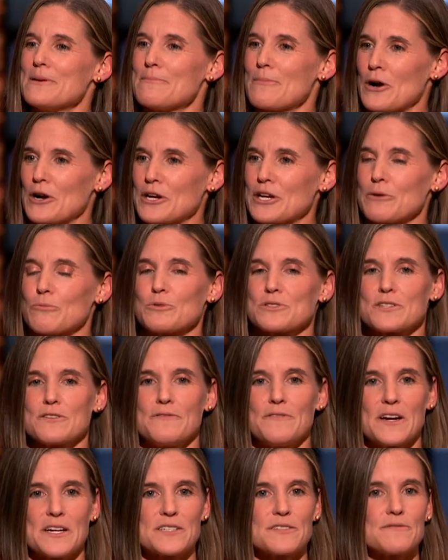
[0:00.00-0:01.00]
market was
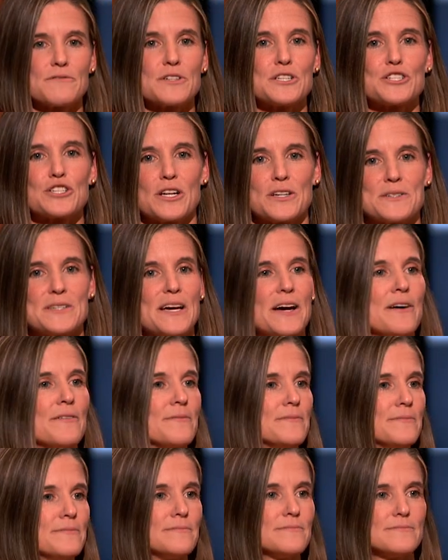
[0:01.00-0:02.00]
effectively shut
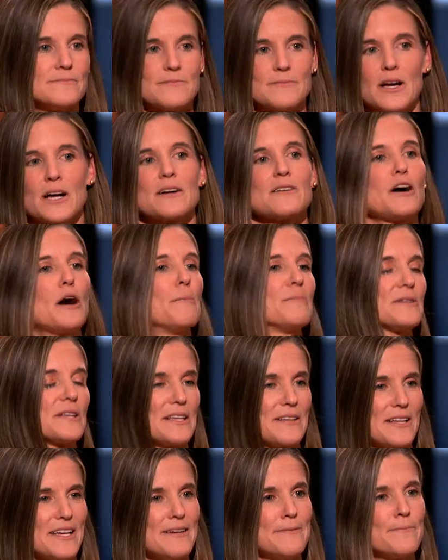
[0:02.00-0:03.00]
down completely.